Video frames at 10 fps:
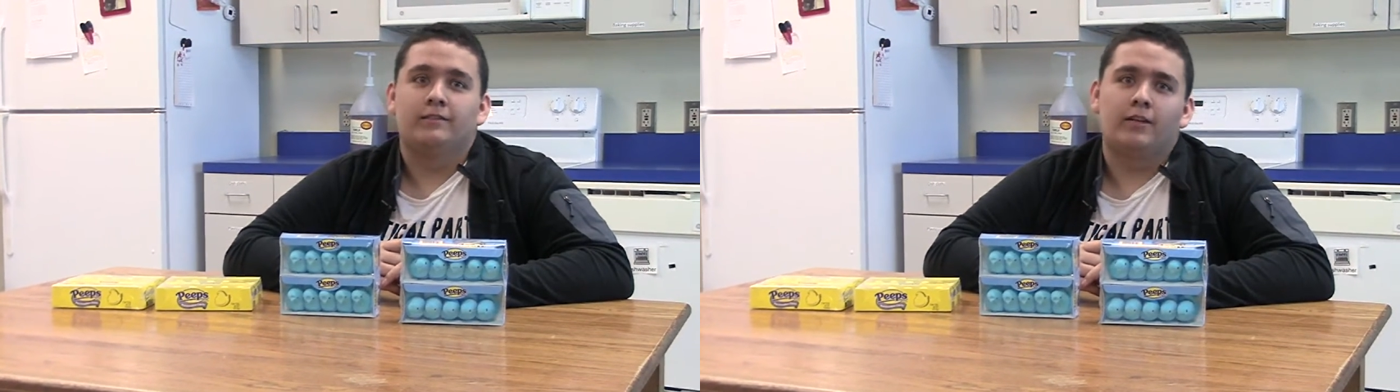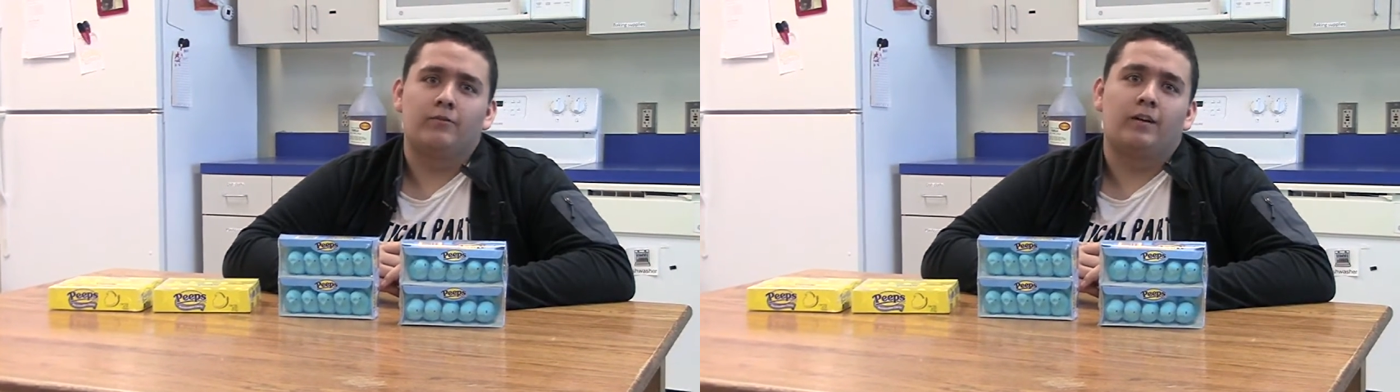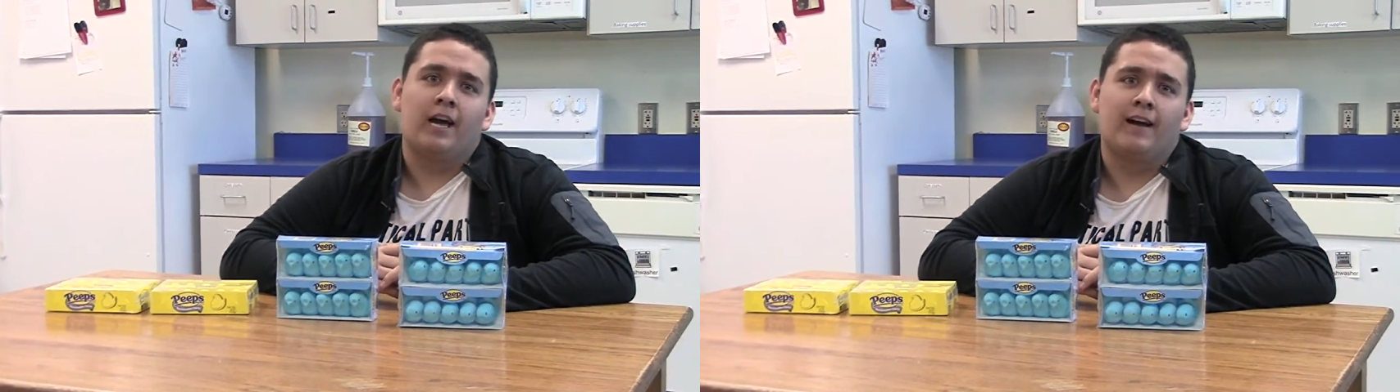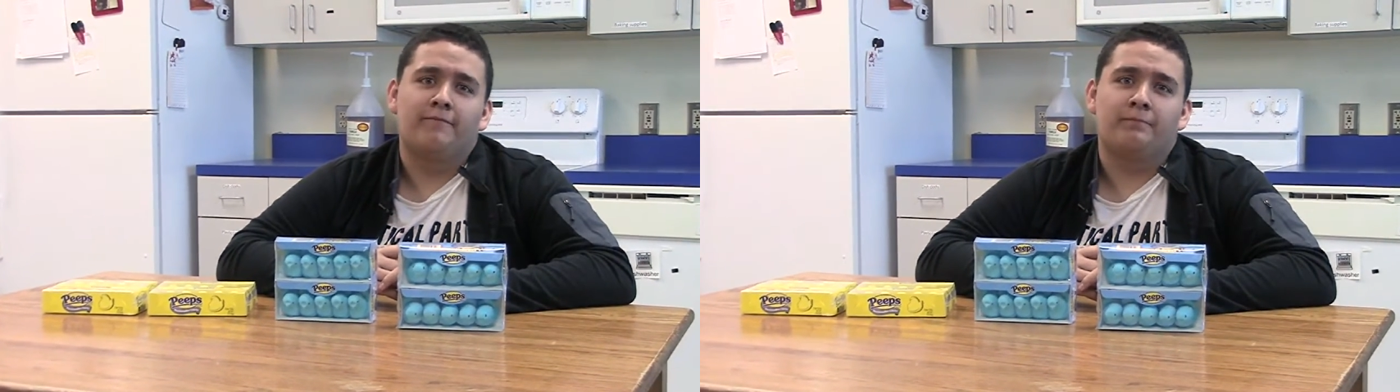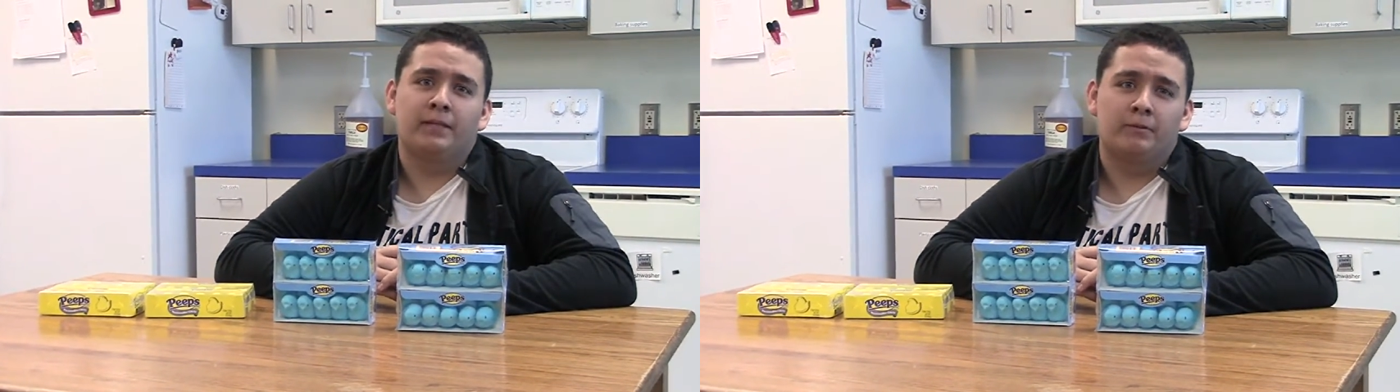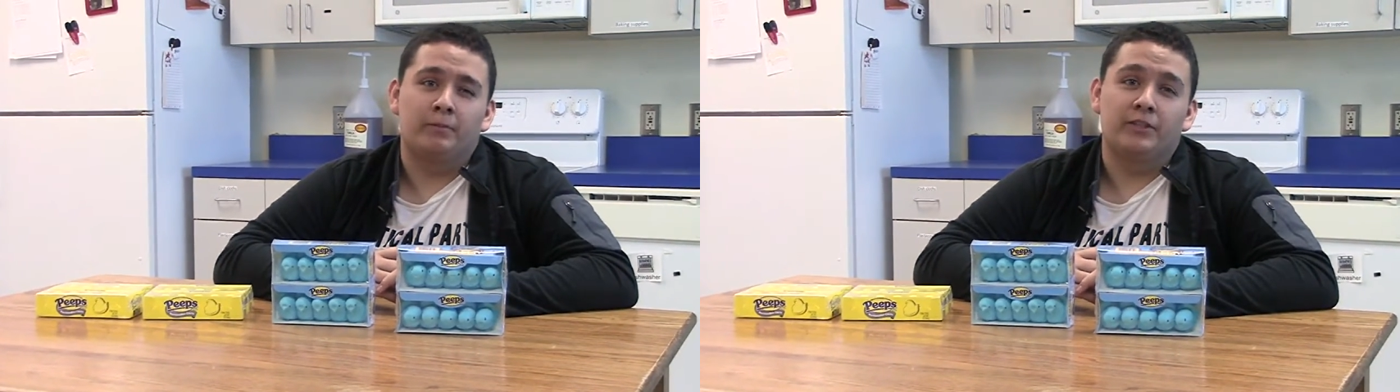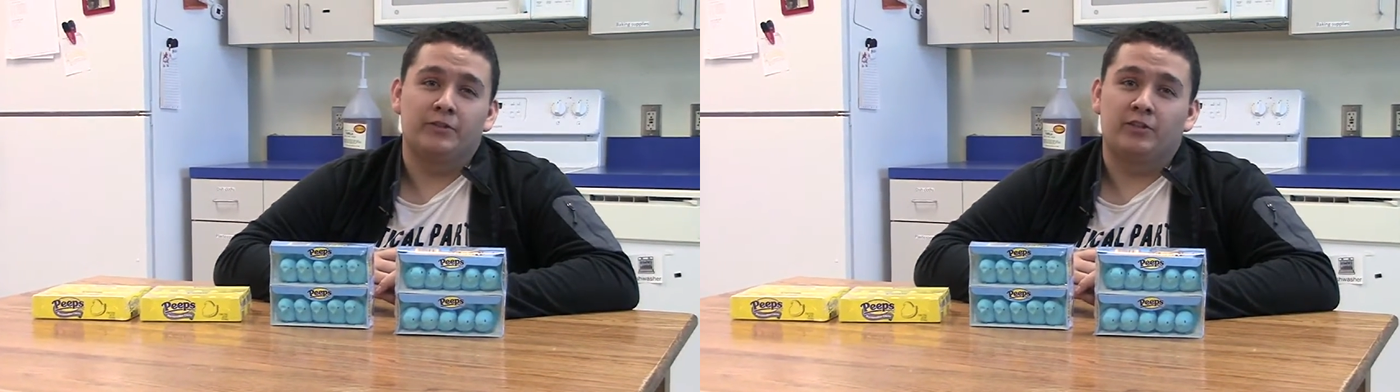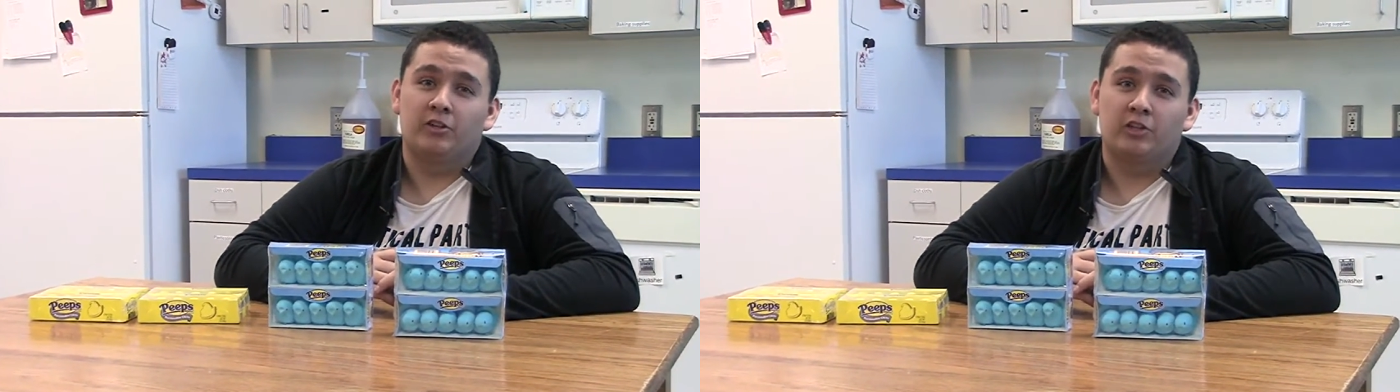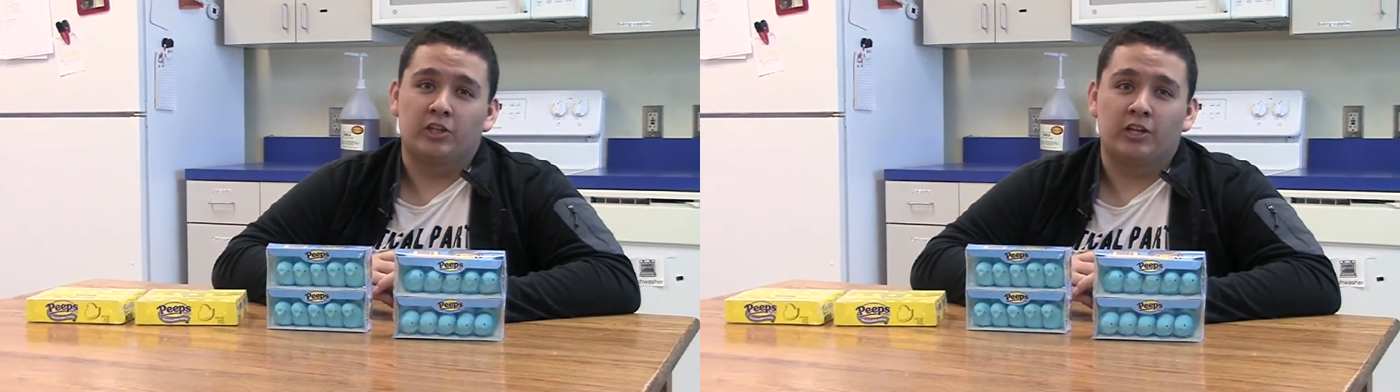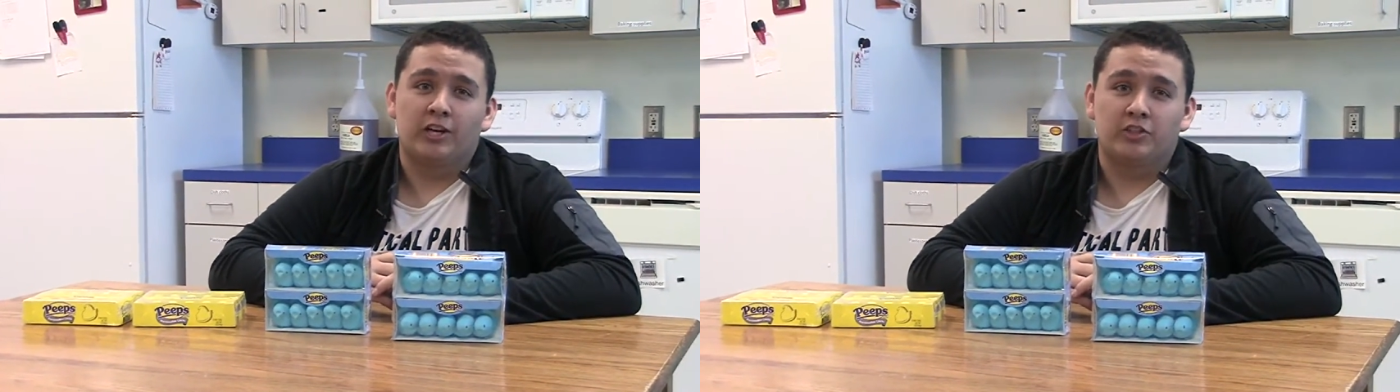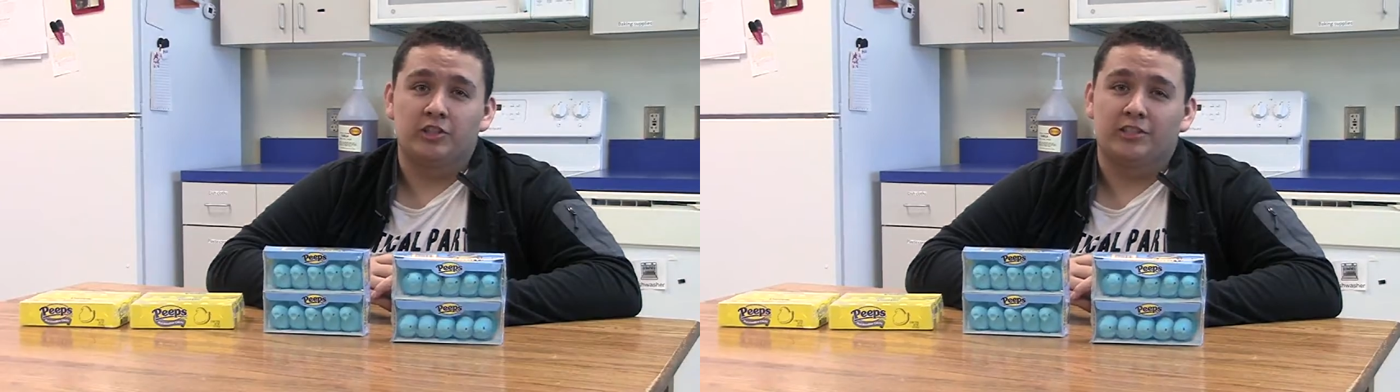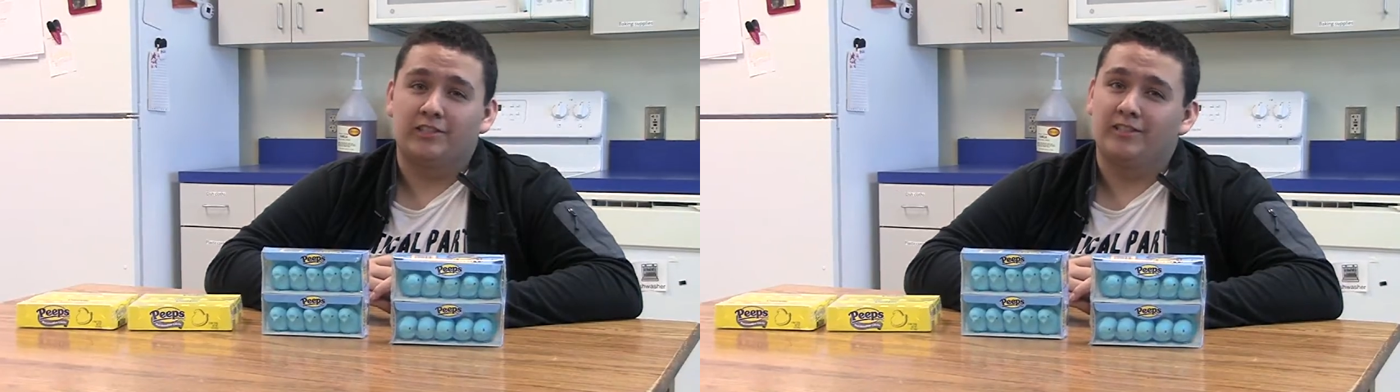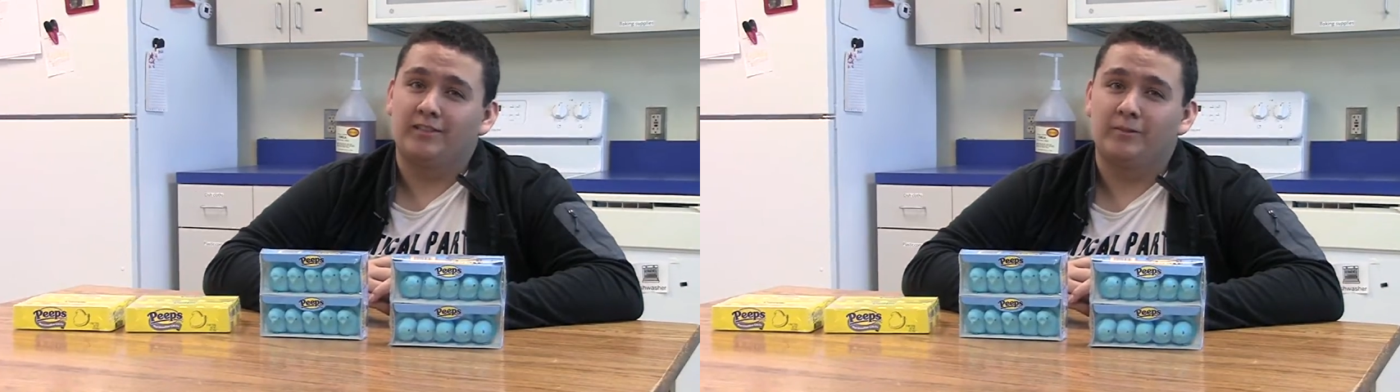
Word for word: Don't have peep abuse on your conscience.